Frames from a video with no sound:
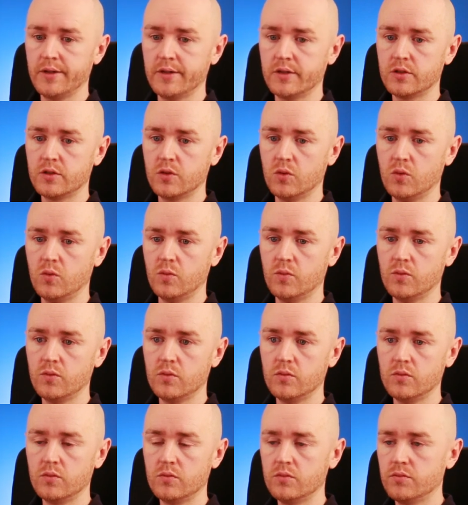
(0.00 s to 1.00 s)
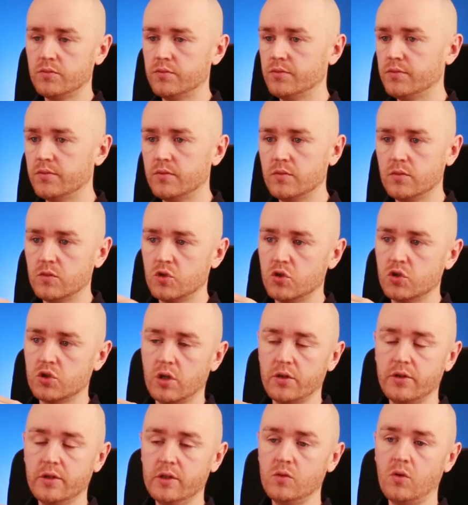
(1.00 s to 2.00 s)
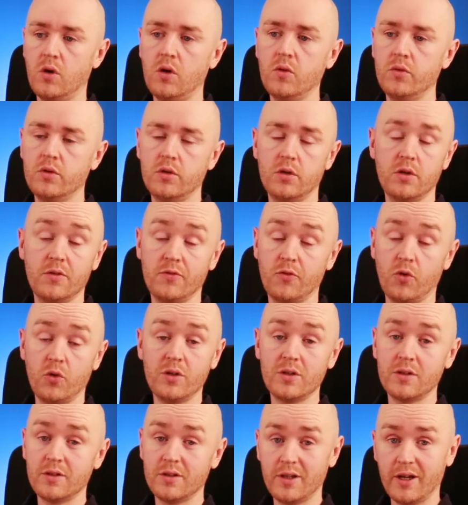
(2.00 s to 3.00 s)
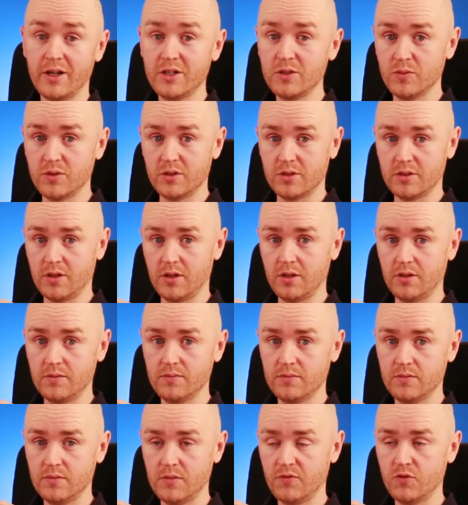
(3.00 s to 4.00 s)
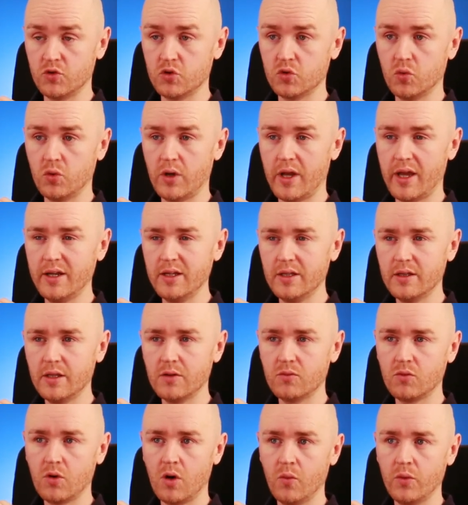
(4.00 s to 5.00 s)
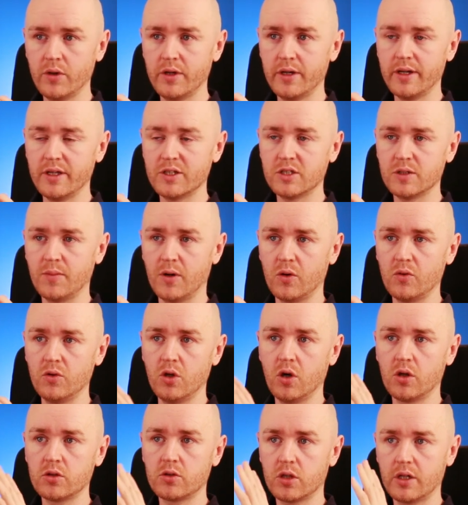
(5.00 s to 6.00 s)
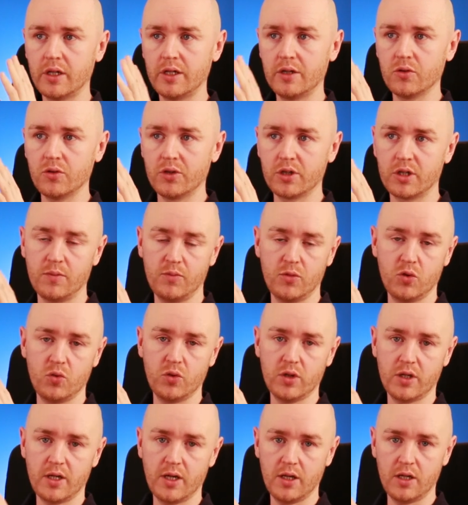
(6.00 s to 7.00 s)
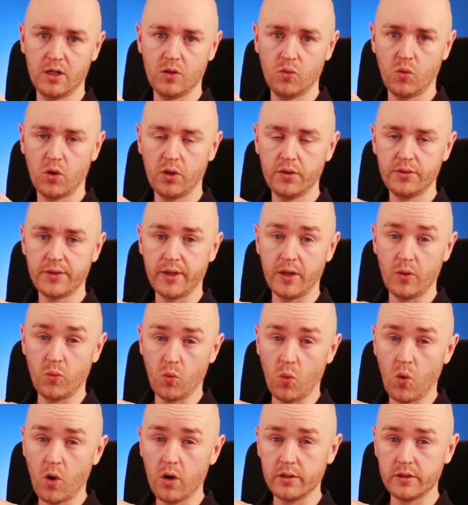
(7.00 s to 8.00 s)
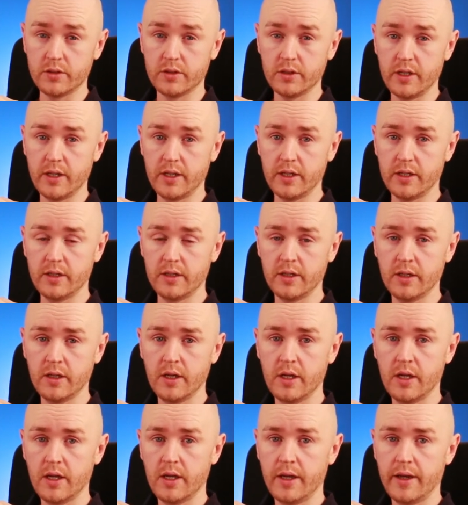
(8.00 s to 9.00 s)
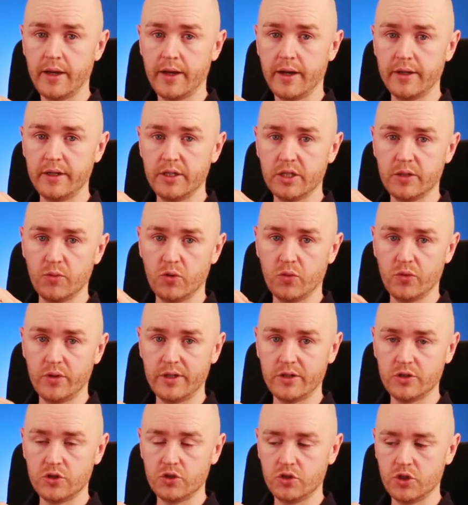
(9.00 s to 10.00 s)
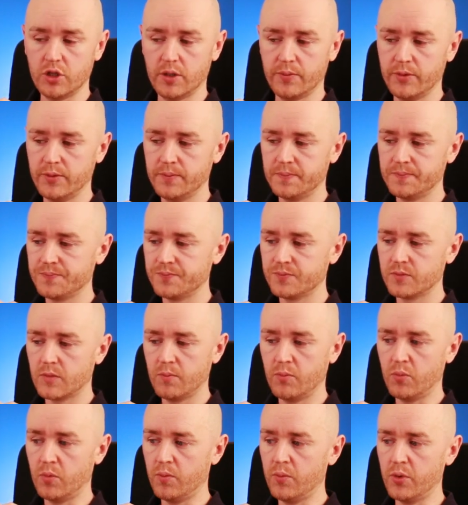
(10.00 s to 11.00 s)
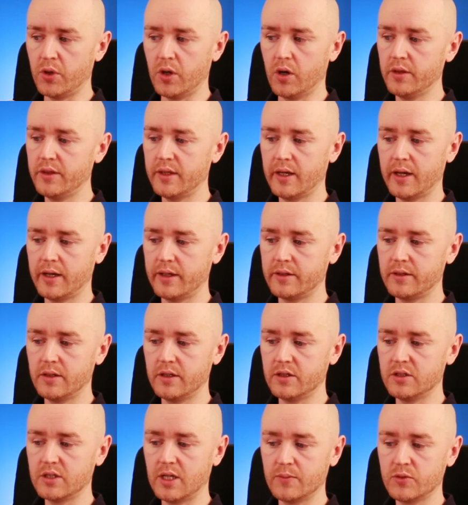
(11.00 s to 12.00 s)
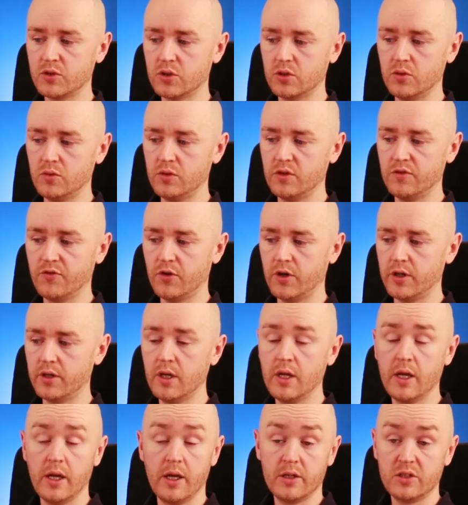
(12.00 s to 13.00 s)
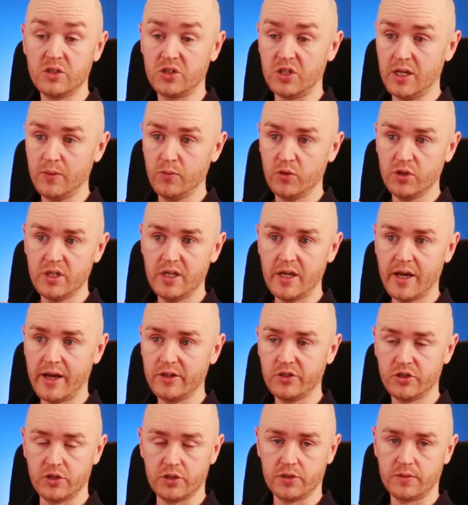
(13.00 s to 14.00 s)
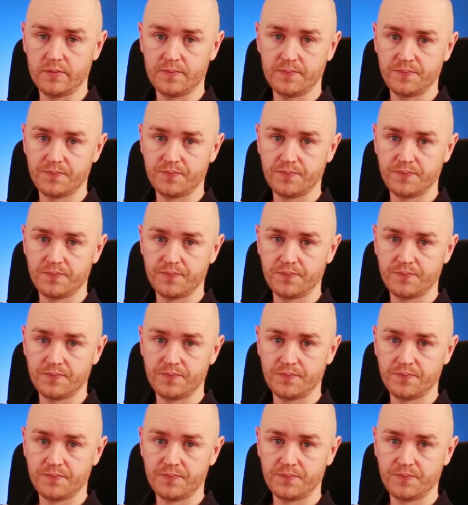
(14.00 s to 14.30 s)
So there's nothing wrong with an avoidant attachment style. If there's anything wrong with it, it's about not clearly communicating what they want in an intimate relationship. Beyond that, it's absolutely fine. Same with the anxious